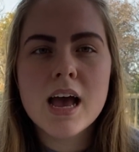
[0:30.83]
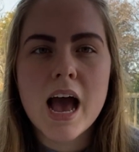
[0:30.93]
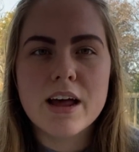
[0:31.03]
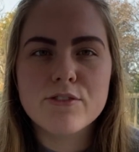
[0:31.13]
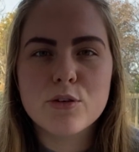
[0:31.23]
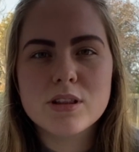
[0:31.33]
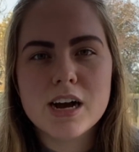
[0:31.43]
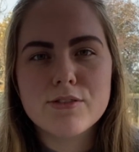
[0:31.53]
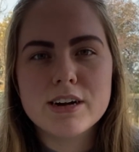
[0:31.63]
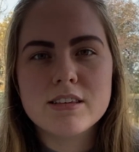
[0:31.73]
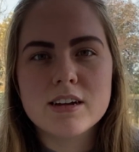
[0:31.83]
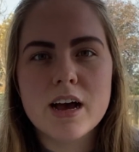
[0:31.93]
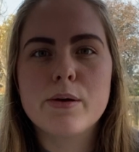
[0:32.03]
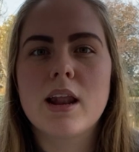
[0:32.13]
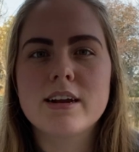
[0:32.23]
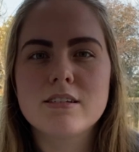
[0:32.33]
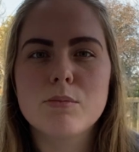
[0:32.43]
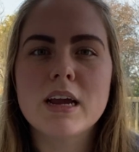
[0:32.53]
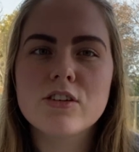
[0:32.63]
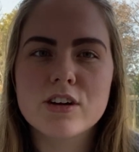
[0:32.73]
And for that reason, I would like to
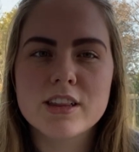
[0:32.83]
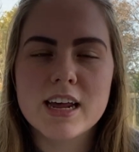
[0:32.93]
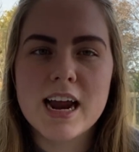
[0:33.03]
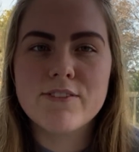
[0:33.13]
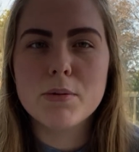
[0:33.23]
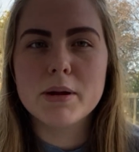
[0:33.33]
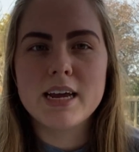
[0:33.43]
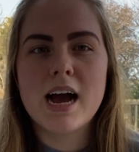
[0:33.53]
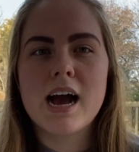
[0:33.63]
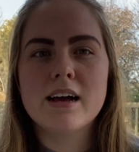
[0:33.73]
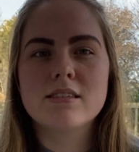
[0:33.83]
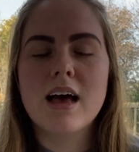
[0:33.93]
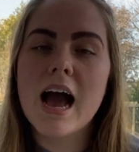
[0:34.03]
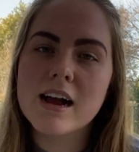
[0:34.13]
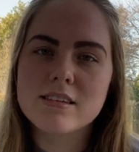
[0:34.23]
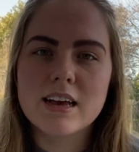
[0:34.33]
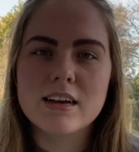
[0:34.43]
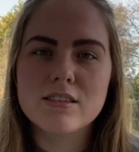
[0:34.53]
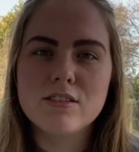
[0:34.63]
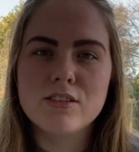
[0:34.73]
make sure that everybody has
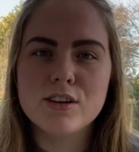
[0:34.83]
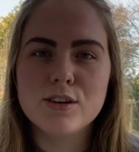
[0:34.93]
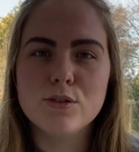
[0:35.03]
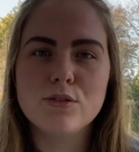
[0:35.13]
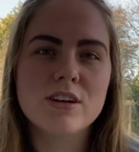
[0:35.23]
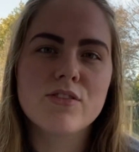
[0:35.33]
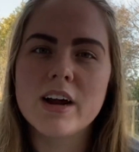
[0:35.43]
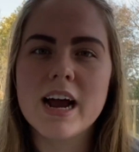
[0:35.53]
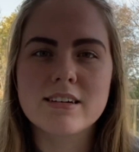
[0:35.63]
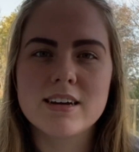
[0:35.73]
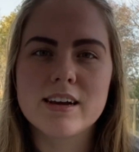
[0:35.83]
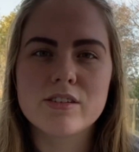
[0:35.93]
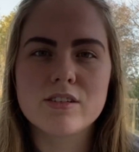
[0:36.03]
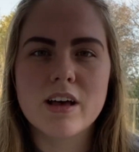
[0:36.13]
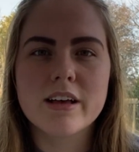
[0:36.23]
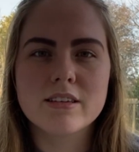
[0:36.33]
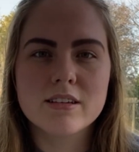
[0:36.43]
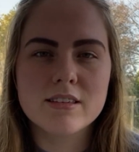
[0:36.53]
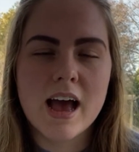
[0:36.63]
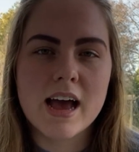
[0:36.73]
access to different acting
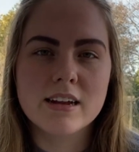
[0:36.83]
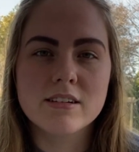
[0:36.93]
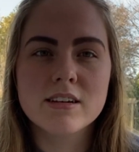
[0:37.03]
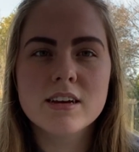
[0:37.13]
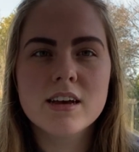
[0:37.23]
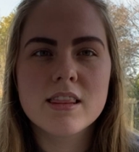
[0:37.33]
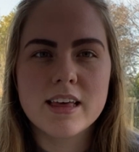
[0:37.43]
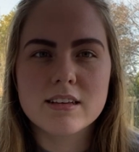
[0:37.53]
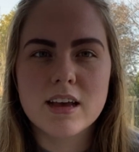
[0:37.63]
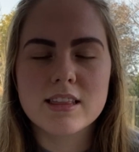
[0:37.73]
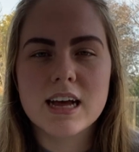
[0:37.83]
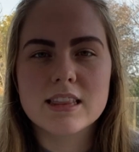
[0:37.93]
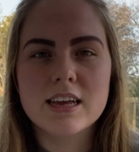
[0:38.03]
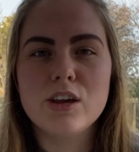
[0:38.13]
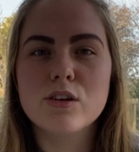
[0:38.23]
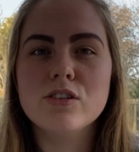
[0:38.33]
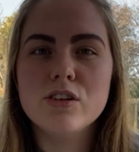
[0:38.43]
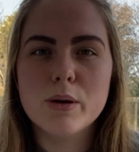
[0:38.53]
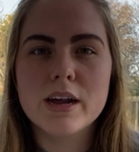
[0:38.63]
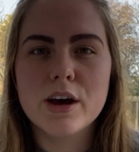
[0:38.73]
exercises and things like that that you can
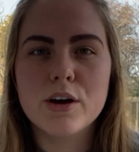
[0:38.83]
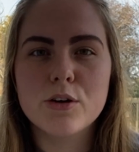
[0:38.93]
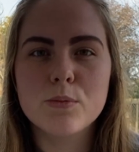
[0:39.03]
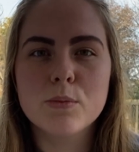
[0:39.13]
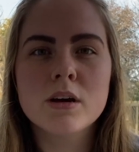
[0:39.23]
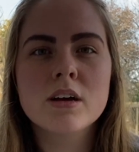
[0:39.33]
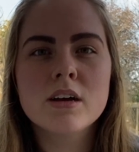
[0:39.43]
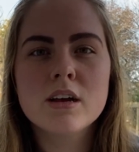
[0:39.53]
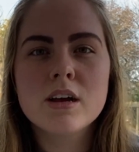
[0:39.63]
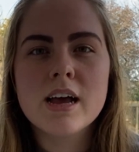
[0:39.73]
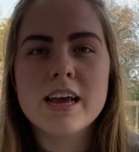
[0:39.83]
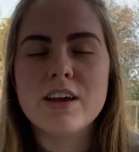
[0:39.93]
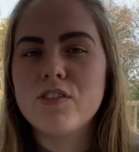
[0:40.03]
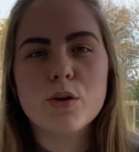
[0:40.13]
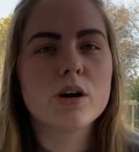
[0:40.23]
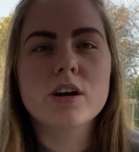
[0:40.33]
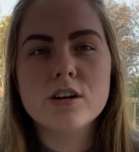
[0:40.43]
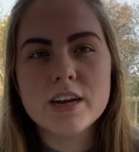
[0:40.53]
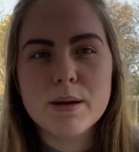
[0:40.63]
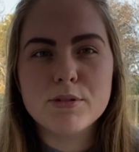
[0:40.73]
do at home if you're
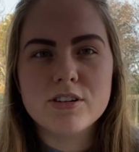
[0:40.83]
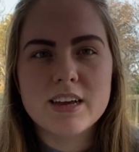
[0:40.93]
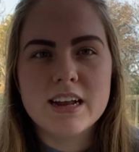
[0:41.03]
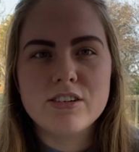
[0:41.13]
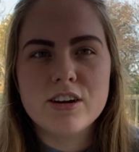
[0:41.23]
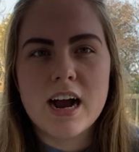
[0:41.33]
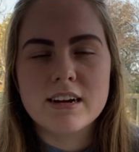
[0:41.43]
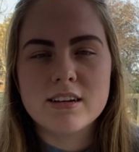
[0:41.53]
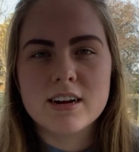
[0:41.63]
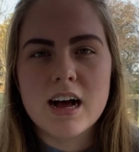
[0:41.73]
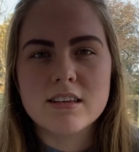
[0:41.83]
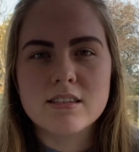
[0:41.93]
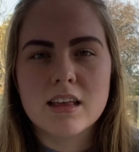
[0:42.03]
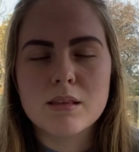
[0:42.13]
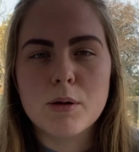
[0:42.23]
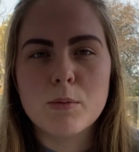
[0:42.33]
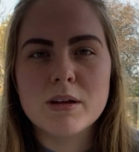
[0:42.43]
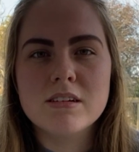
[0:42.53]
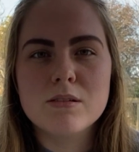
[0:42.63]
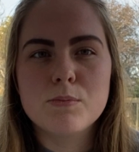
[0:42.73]
unable to get to your acting classes at the
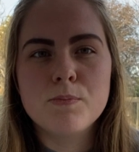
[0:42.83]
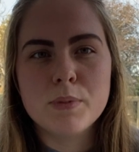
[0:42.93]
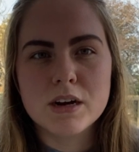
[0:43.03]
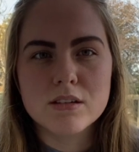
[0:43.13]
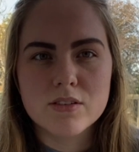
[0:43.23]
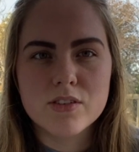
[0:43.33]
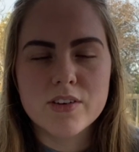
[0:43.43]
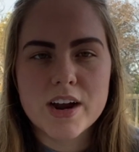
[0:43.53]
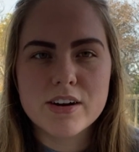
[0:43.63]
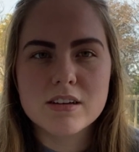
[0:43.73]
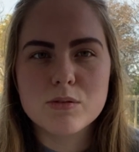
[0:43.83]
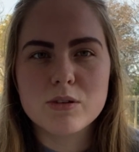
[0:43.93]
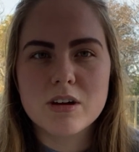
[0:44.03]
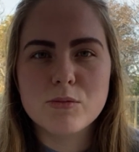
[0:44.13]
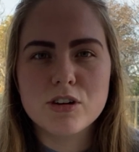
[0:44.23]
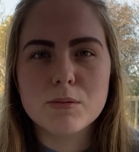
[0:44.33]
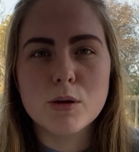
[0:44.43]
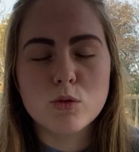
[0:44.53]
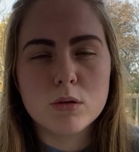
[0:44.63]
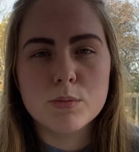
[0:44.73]
moment because of the virus, which I'm sure
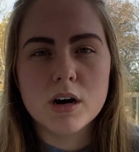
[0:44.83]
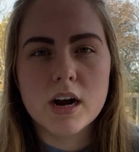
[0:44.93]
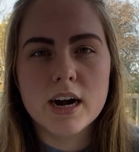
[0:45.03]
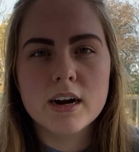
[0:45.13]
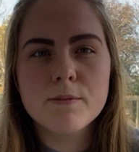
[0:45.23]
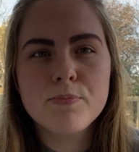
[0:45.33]
most people are.